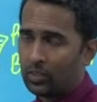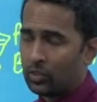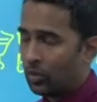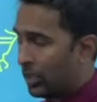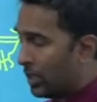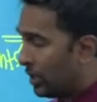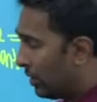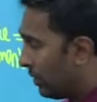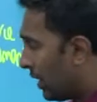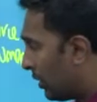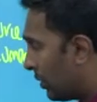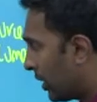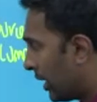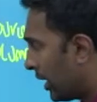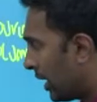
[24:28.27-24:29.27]
So here we are
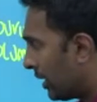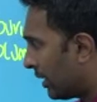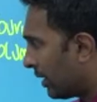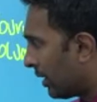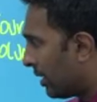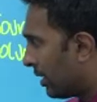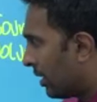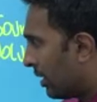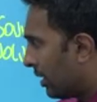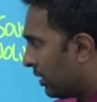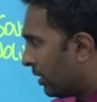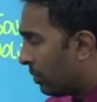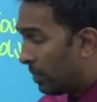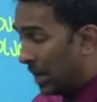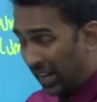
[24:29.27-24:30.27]
looking at
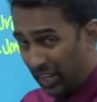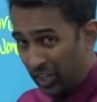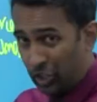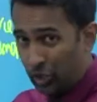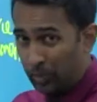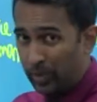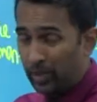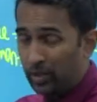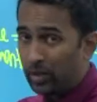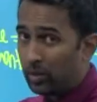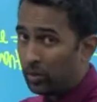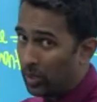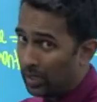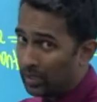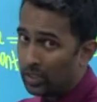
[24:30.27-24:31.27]
the management
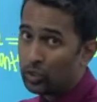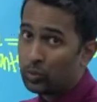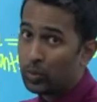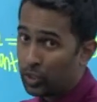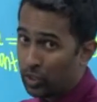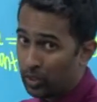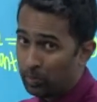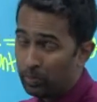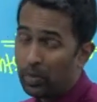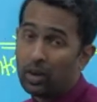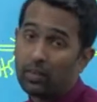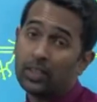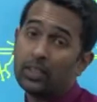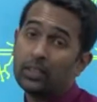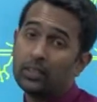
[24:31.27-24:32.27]
who has a special
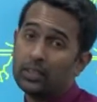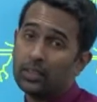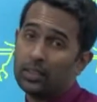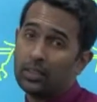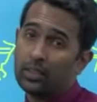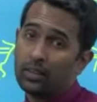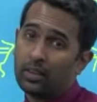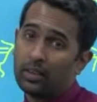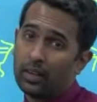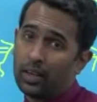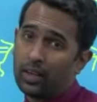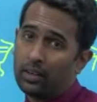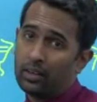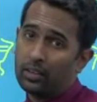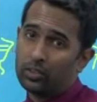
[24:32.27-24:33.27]
power,
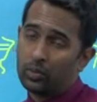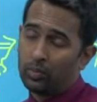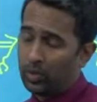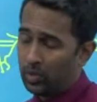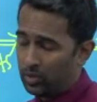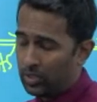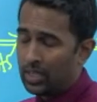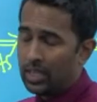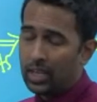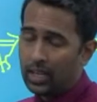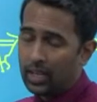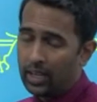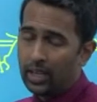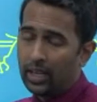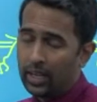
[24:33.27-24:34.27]
right? So because they
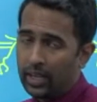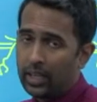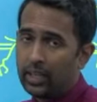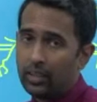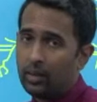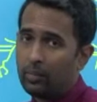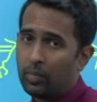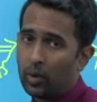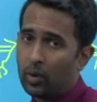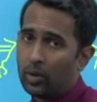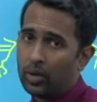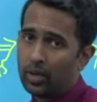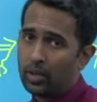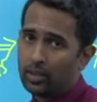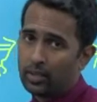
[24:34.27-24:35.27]
are in the
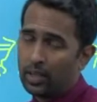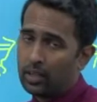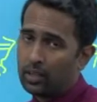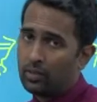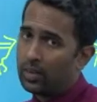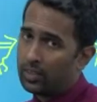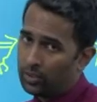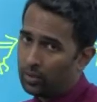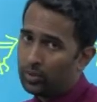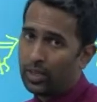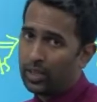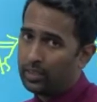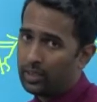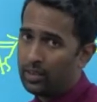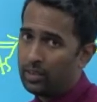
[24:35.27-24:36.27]
board, they are the ones who
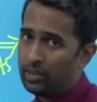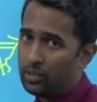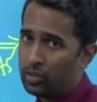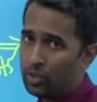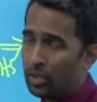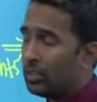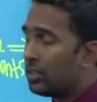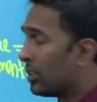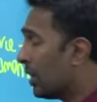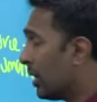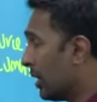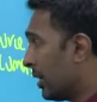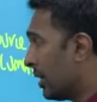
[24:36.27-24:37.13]
take the decisions.